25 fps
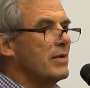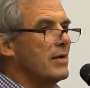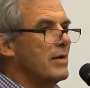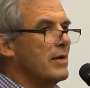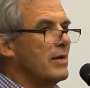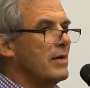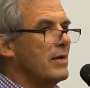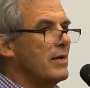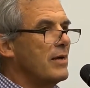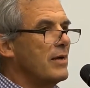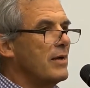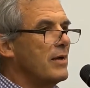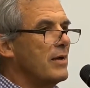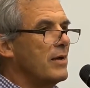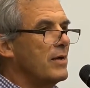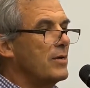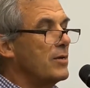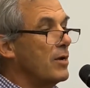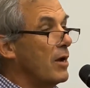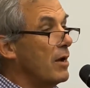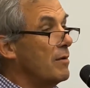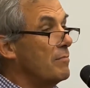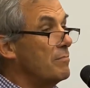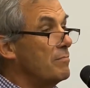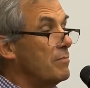
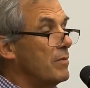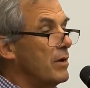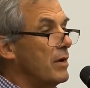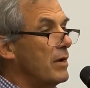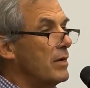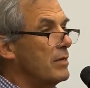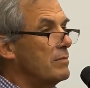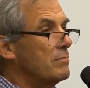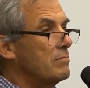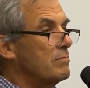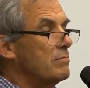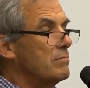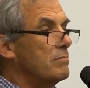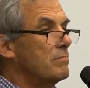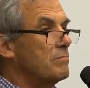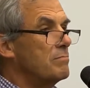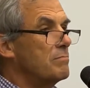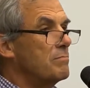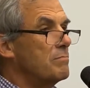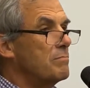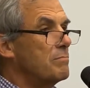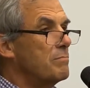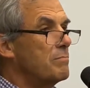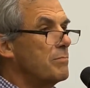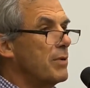I
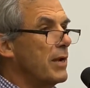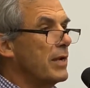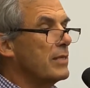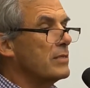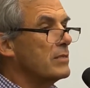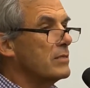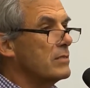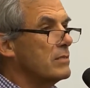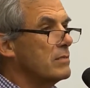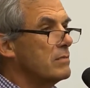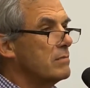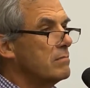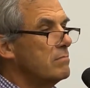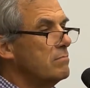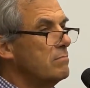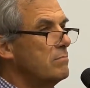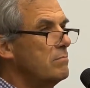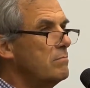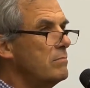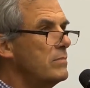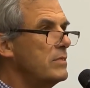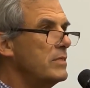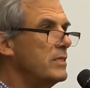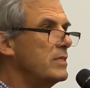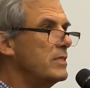practiced
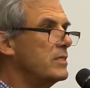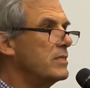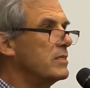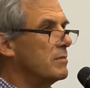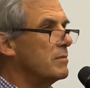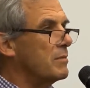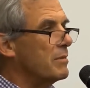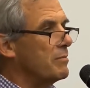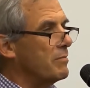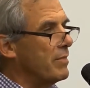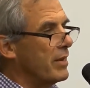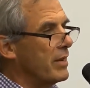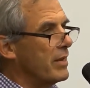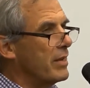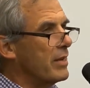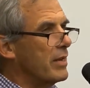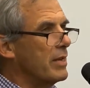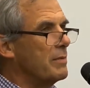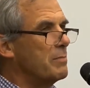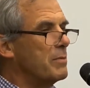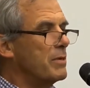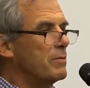reasonably regularly,